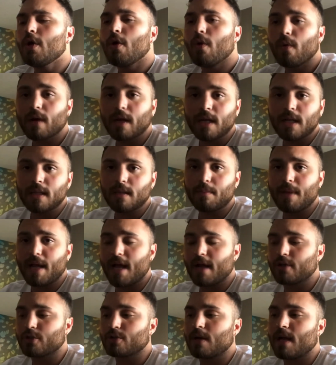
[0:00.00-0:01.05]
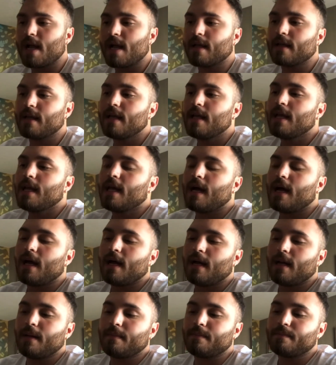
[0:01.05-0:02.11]
or getting the BACtrack
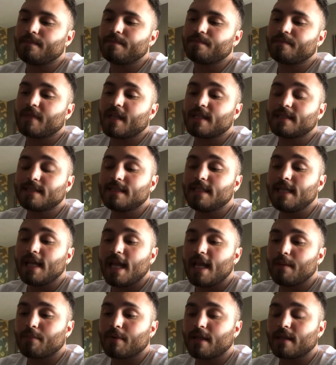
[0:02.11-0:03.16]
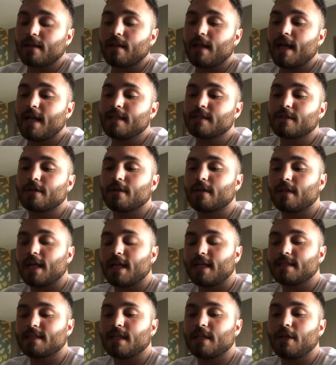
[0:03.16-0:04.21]
C8 breathalyzer. Like
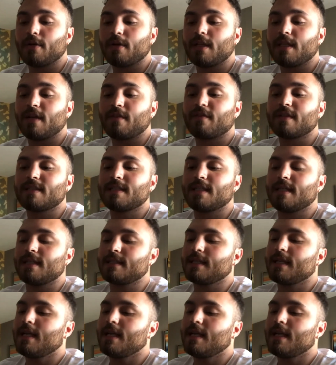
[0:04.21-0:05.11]
I said, the only difference is,